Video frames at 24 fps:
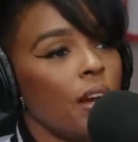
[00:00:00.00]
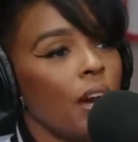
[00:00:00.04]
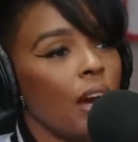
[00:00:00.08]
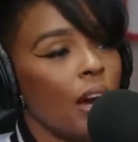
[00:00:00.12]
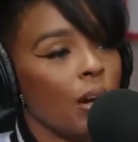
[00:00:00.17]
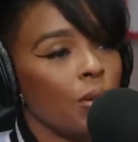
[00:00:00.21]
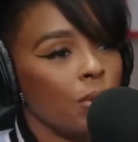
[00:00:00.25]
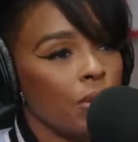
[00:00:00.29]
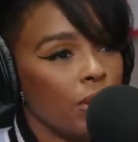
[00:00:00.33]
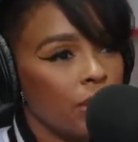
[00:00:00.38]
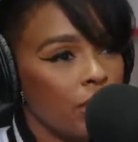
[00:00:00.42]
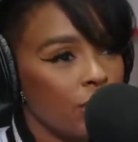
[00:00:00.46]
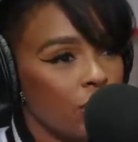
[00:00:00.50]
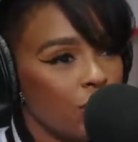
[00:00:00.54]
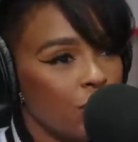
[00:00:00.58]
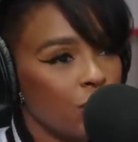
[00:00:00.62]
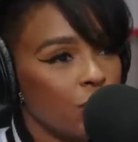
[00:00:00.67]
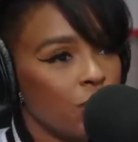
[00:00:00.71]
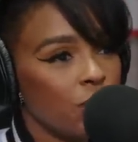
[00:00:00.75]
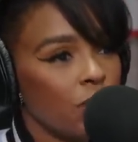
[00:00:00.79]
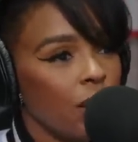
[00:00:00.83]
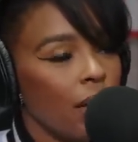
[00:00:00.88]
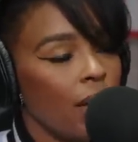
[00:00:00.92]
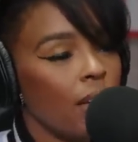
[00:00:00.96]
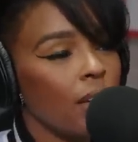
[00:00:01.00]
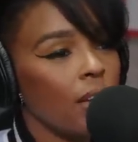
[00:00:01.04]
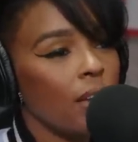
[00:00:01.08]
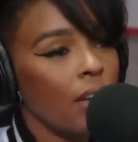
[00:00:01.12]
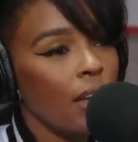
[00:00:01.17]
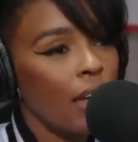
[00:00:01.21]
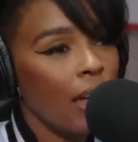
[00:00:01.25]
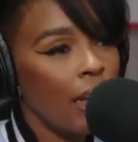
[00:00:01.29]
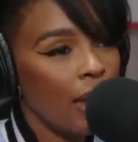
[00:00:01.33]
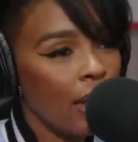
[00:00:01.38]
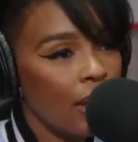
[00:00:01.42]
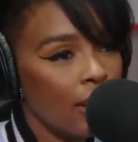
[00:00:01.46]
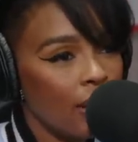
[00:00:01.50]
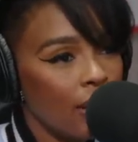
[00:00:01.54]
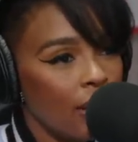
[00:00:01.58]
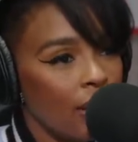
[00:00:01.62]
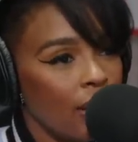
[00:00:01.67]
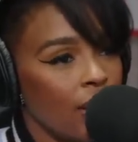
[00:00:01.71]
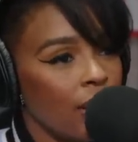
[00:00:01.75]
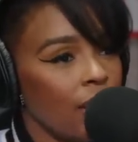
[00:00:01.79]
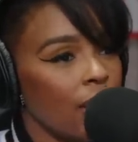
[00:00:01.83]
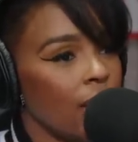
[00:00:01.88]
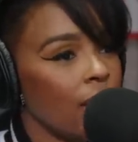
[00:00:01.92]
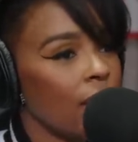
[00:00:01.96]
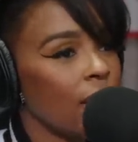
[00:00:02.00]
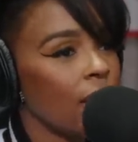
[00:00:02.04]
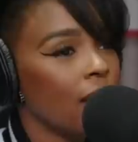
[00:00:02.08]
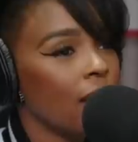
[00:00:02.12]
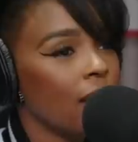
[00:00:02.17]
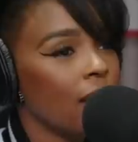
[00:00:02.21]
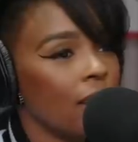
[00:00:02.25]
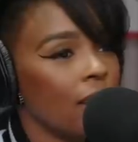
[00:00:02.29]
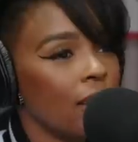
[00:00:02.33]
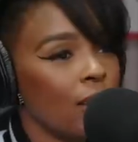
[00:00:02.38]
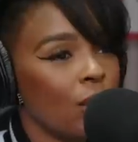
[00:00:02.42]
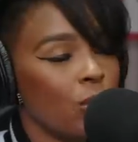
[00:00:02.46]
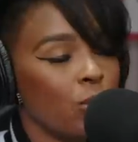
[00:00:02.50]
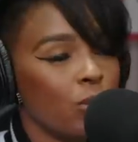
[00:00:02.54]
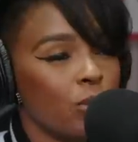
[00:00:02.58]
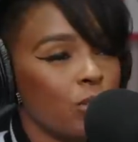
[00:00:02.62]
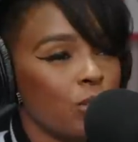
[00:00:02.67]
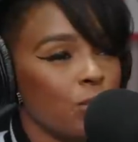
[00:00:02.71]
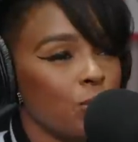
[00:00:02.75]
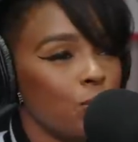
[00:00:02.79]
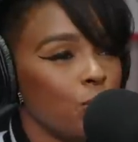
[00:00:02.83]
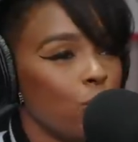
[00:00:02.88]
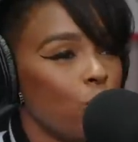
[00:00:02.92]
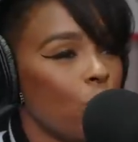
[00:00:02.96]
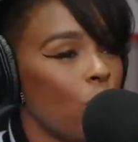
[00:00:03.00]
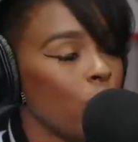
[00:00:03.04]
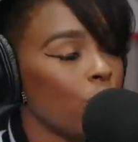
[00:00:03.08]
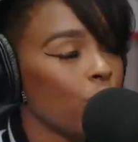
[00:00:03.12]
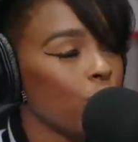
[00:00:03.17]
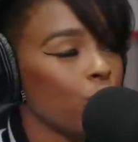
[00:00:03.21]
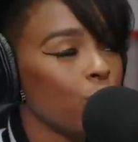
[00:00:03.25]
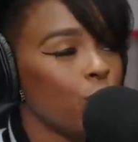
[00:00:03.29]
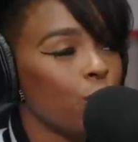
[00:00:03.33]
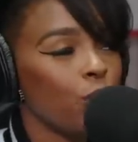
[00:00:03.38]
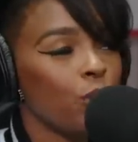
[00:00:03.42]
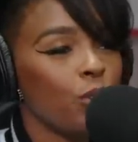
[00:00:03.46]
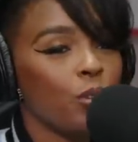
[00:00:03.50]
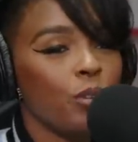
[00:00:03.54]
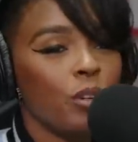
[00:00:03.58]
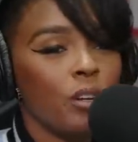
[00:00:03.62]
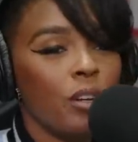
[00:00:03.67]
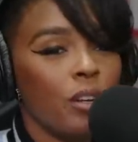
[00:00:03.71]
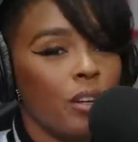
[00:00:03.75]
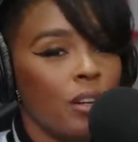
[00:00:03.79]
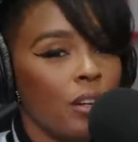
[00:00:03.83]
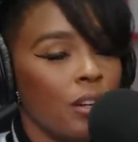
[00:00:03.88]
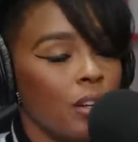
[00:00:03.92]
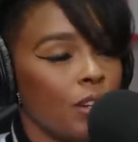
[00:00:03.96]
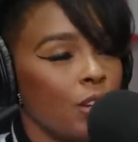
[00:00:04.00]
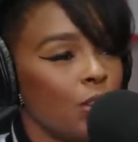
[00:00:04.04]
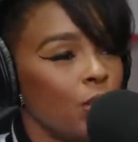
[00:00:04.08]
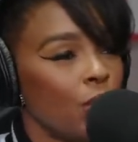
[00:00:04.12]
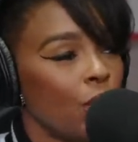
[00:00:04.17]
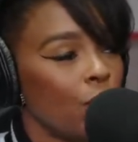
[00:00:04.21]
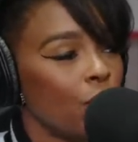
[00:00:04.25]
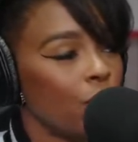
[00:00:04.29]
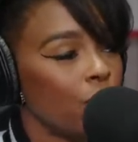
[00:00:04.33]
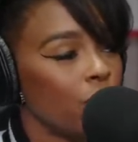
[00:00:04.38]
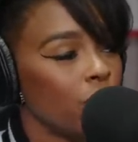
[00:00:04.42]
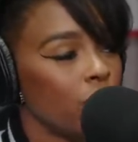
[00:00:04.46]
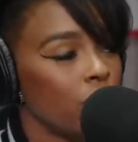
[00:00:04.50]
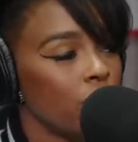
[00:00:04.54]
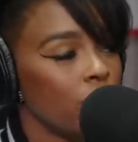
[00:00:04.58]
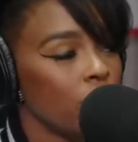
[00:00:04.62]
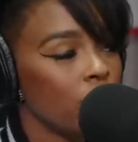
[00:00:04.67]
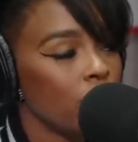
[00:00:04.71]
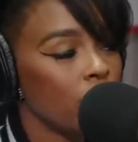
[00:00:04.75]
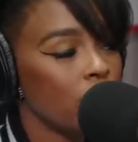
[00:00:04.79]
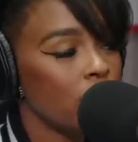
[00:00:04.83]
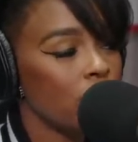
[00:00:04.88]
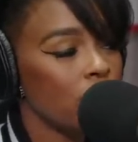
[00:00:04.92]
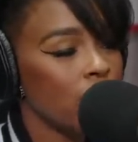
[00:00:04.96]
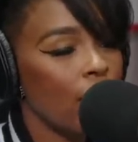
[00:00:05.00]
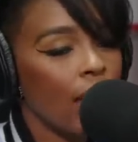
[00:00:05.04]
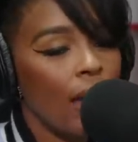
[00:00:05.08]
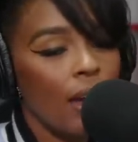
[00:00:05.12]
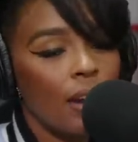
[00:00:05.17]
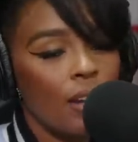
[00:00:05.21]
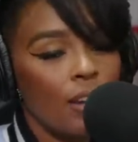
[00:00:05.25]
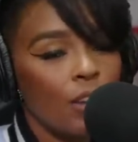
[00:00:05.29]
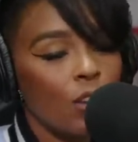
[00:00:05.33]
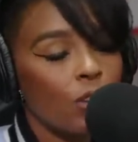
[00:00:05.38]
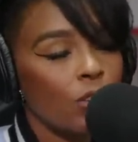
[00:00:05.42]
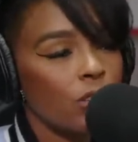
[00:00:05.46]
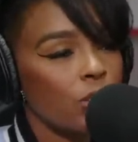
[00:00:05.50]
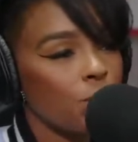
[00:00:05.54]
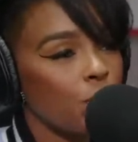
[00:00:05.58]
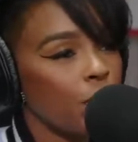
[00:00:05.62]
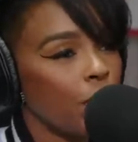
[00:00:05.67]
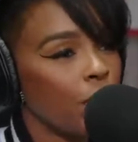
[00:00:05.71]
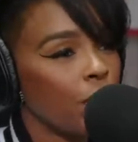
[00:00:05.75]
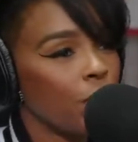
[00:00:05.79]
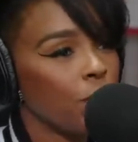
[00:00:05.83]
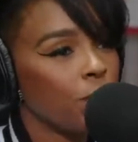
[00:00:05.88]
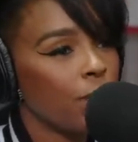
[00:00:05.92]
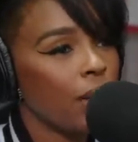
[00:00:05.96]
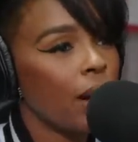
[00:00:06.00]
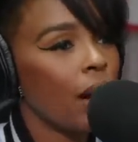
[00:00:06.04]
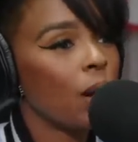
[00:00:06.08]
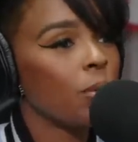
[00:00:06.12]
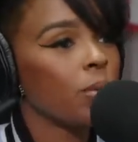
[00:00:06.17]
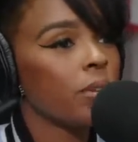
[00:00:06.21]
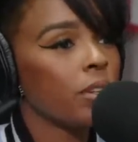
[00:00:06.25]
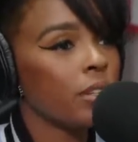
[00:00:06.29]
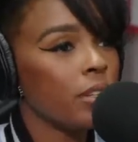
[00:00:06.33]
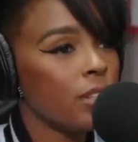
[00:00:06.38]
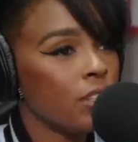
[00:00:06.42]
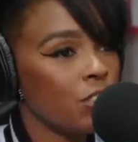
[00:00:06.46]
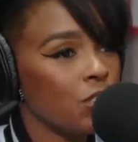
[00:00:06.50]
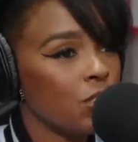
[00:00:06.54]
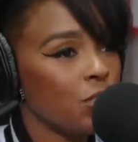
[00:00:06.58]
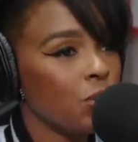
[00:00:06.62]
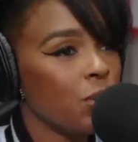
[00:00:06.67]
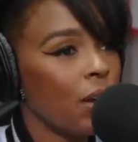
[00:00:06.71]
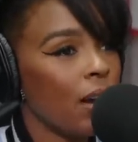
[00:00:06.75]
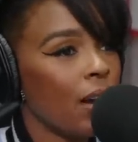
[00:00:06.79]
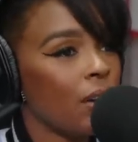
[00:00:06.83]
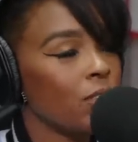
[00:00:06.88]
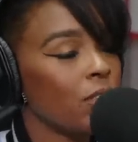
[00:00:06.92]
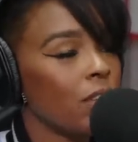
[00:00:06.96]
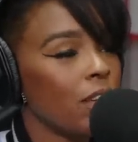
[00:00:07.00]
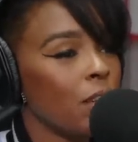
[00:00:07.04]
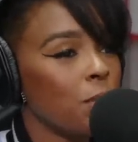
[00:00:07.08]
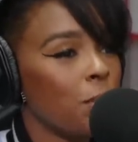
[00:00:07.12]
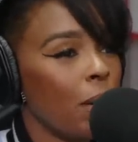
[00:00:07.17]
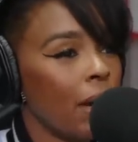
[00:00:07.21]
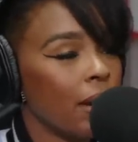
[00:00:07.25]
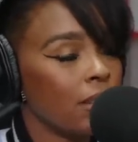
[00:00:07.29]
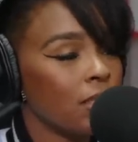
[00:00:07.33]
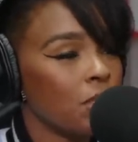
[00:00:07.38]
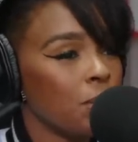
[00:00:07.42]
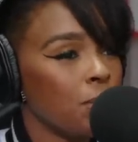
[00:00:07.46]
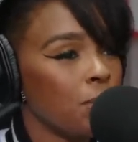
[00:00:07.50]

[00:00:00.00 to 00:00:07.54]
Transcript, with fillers: I release you. Like Andy, it was wonderful you know, Stand in your spirit, but I release you. I have Can to get you